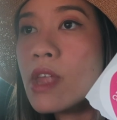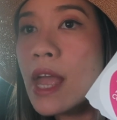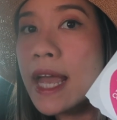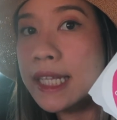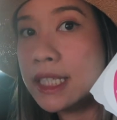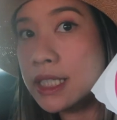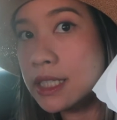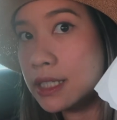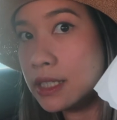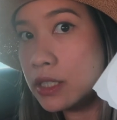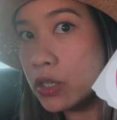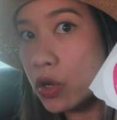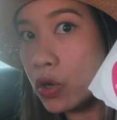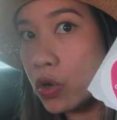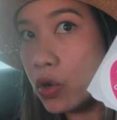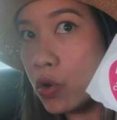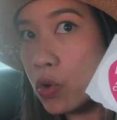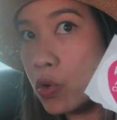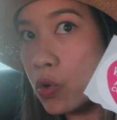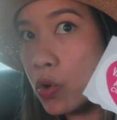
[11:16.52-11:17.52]
and
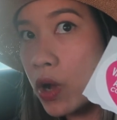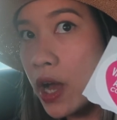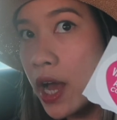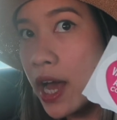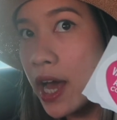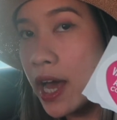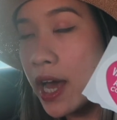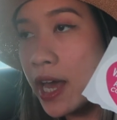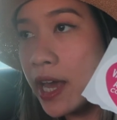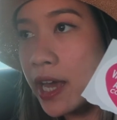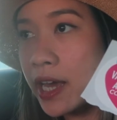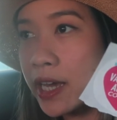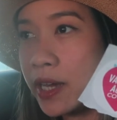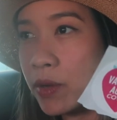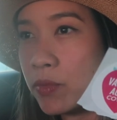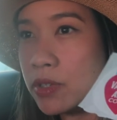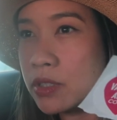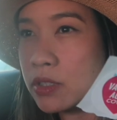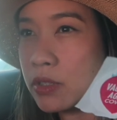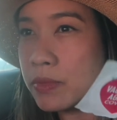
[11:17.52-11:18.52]
so
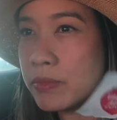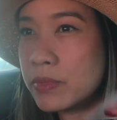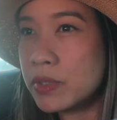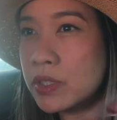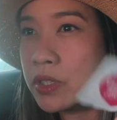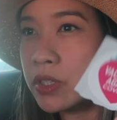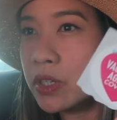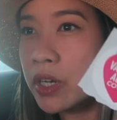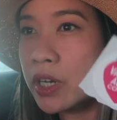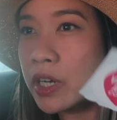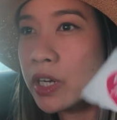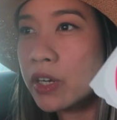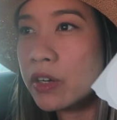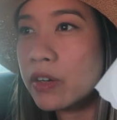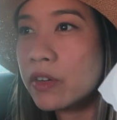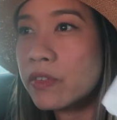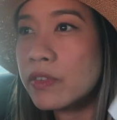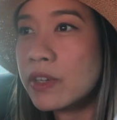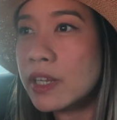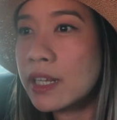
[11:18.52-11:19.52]
I was
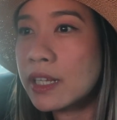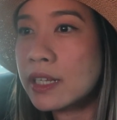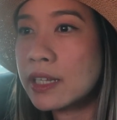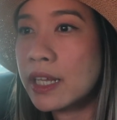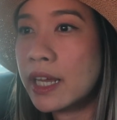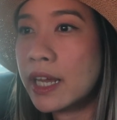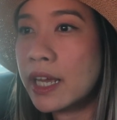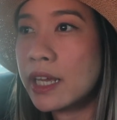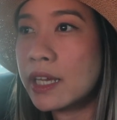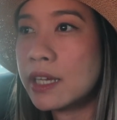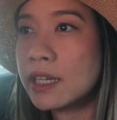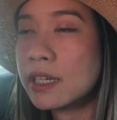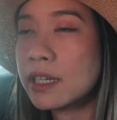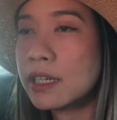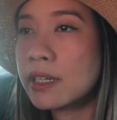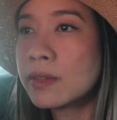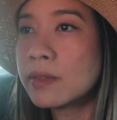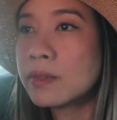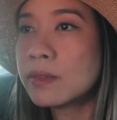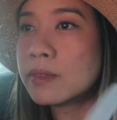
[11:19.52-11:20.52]
observed and like
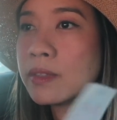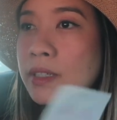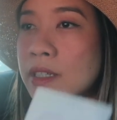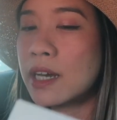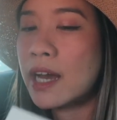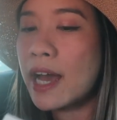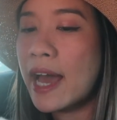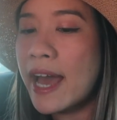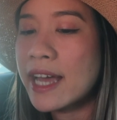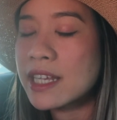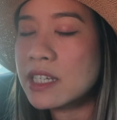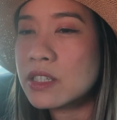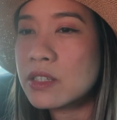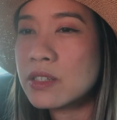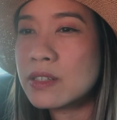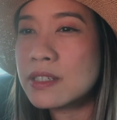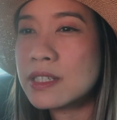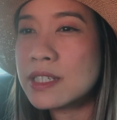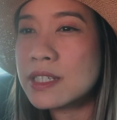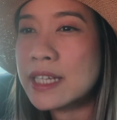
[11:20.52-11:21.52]
asked
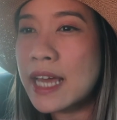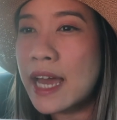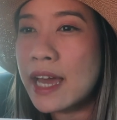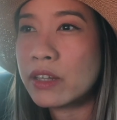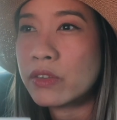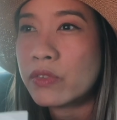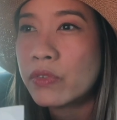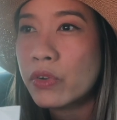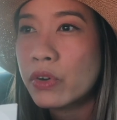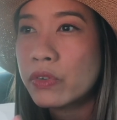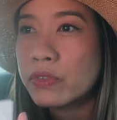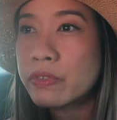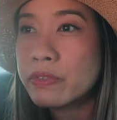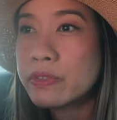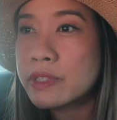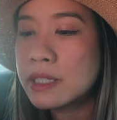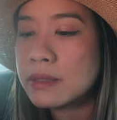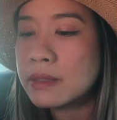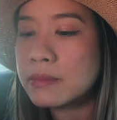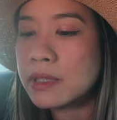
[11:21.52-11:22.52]
to sat for
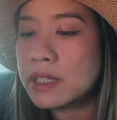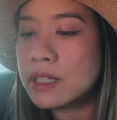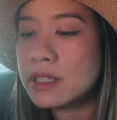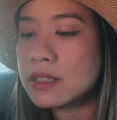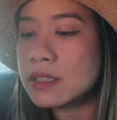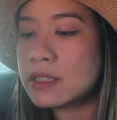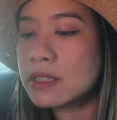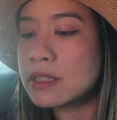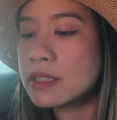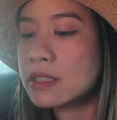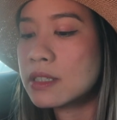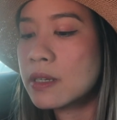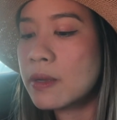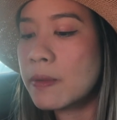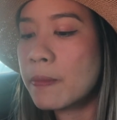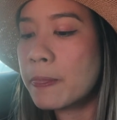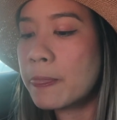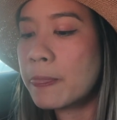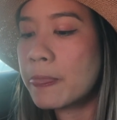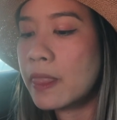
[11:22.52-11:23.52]
15 minutes.
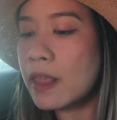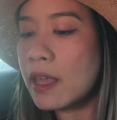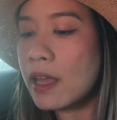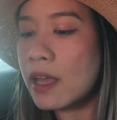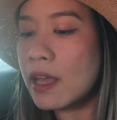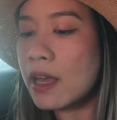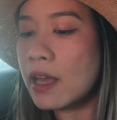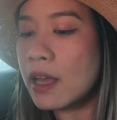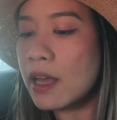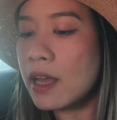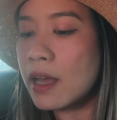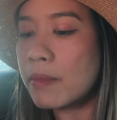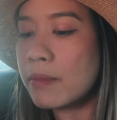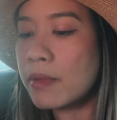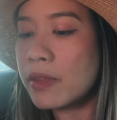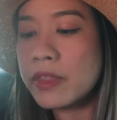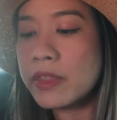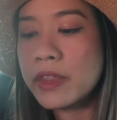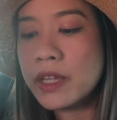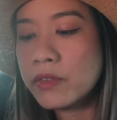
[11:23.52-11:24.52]

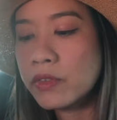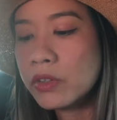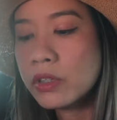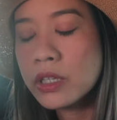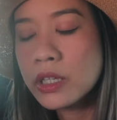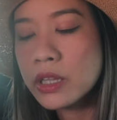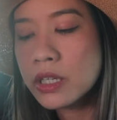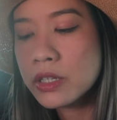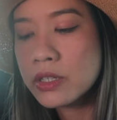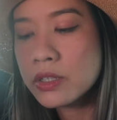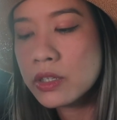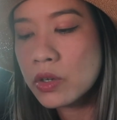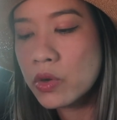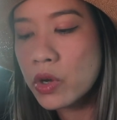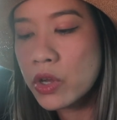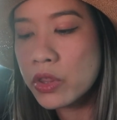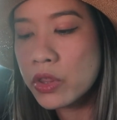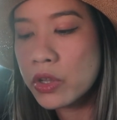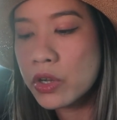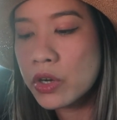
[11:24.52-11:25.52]
And thankfully there's no
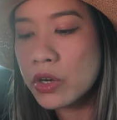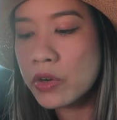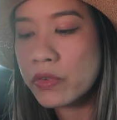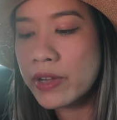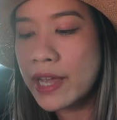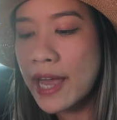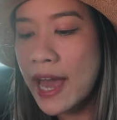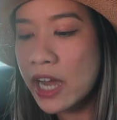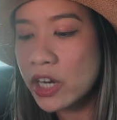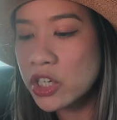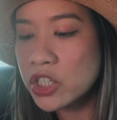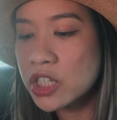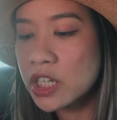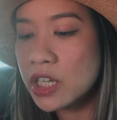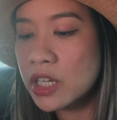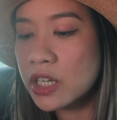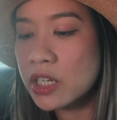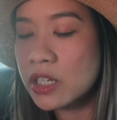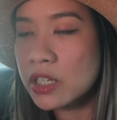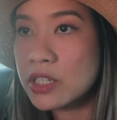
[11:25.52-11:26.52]
other
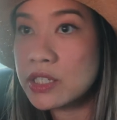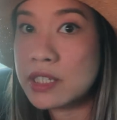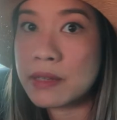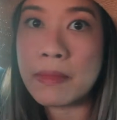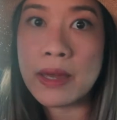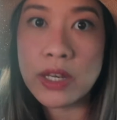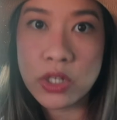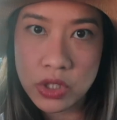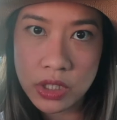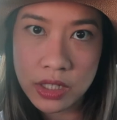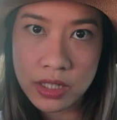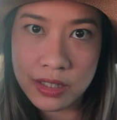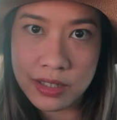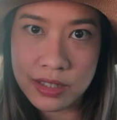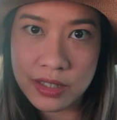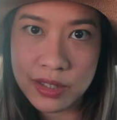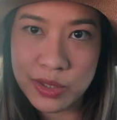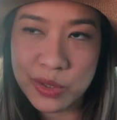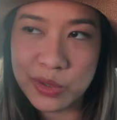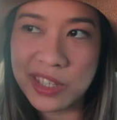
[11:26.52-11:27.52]
reaction, because I mentioned
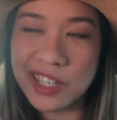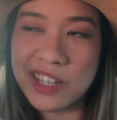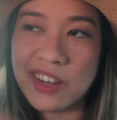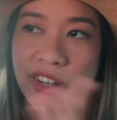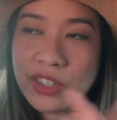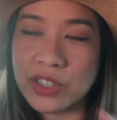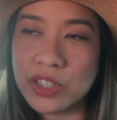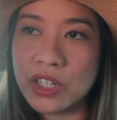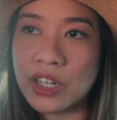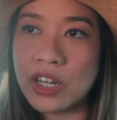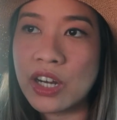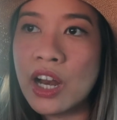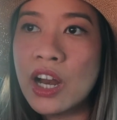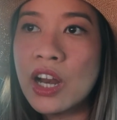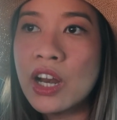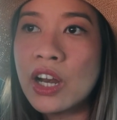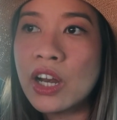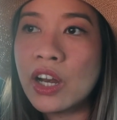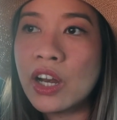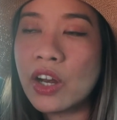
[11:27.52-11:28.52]
to the doctor
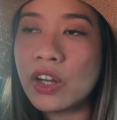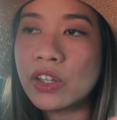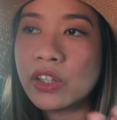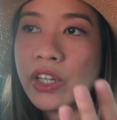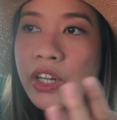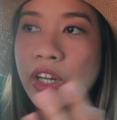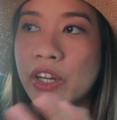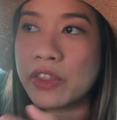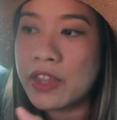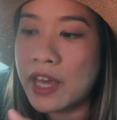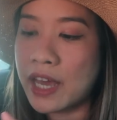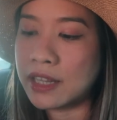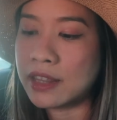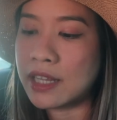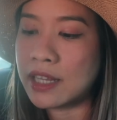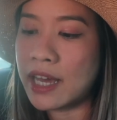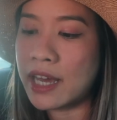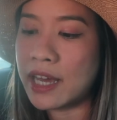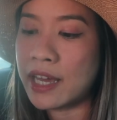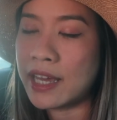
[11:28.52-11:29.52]
earlier that
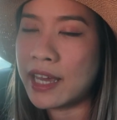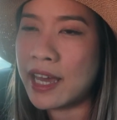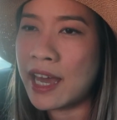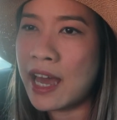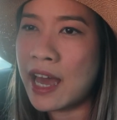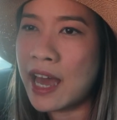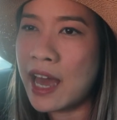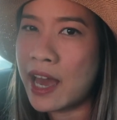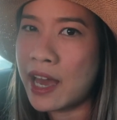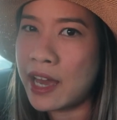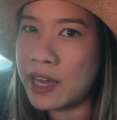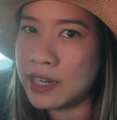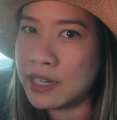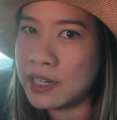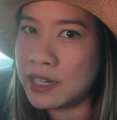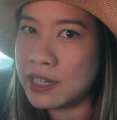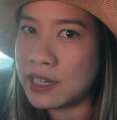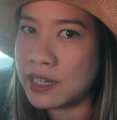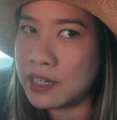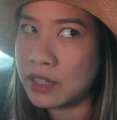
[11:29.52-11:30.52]
I had
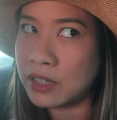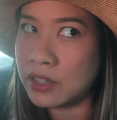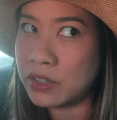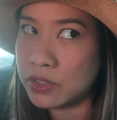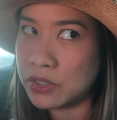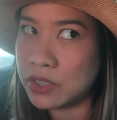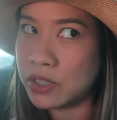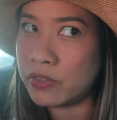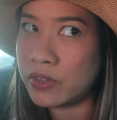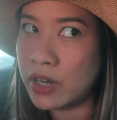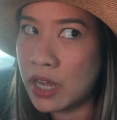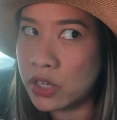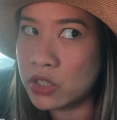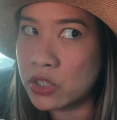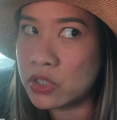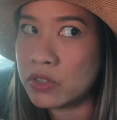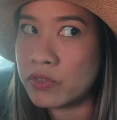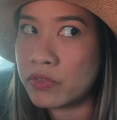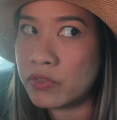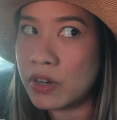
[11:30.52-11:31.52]
an allergic
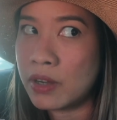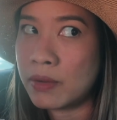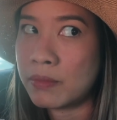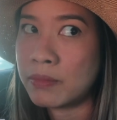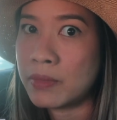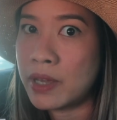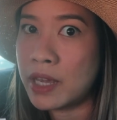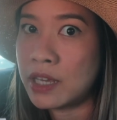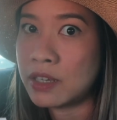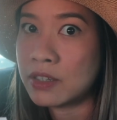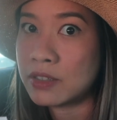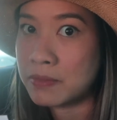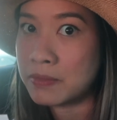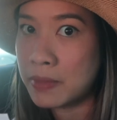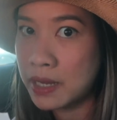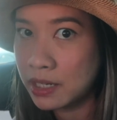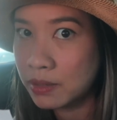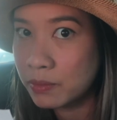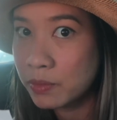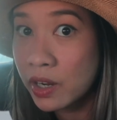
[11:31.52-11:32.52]
reaction from a
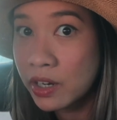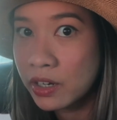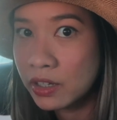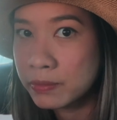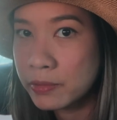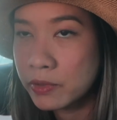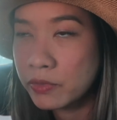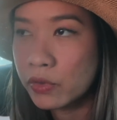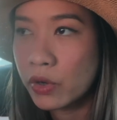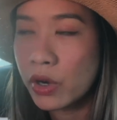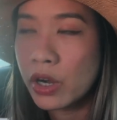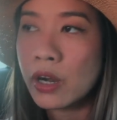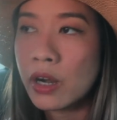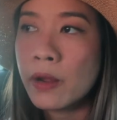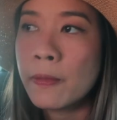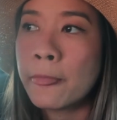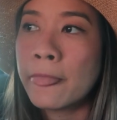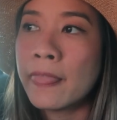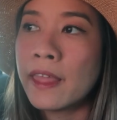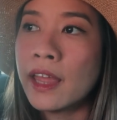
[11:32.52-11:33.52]
cosmetic product before,
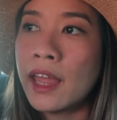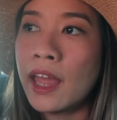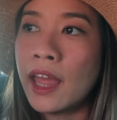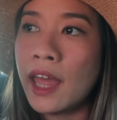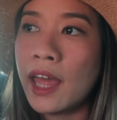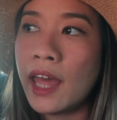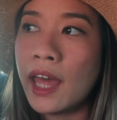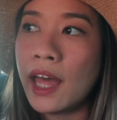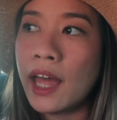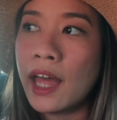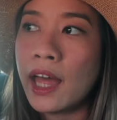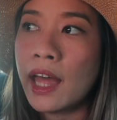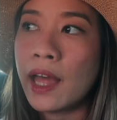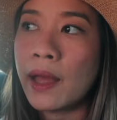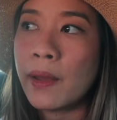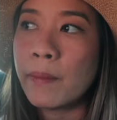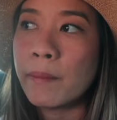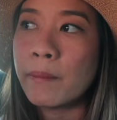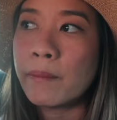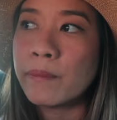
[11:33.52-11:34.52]

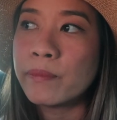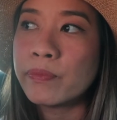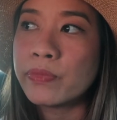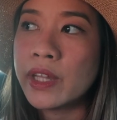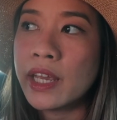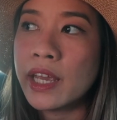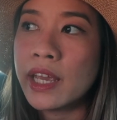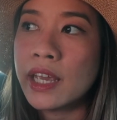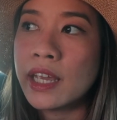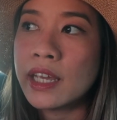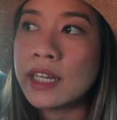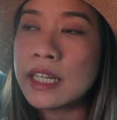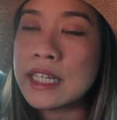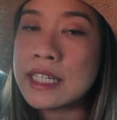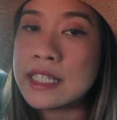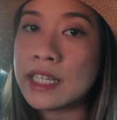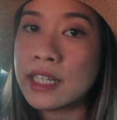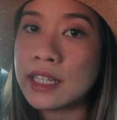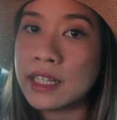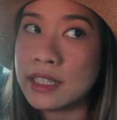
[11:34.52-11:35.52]
and
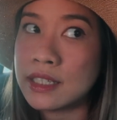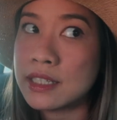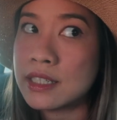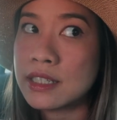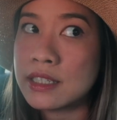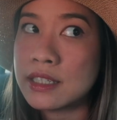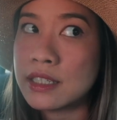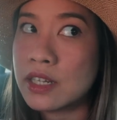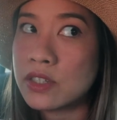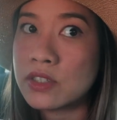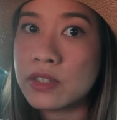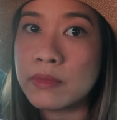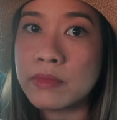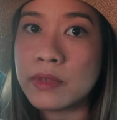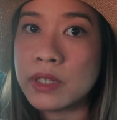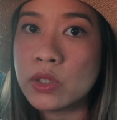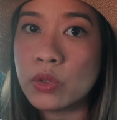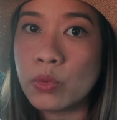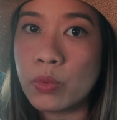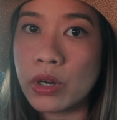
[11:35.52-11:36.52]
he said that it's not
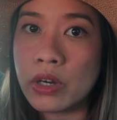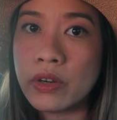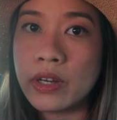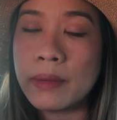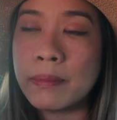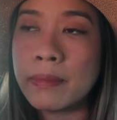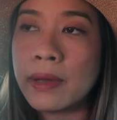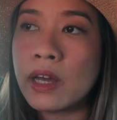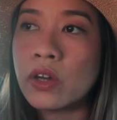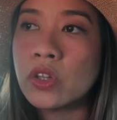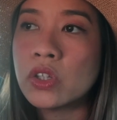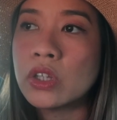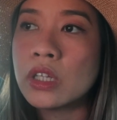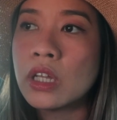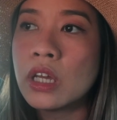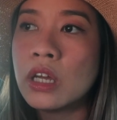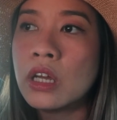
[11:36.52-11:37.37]
something to worry about.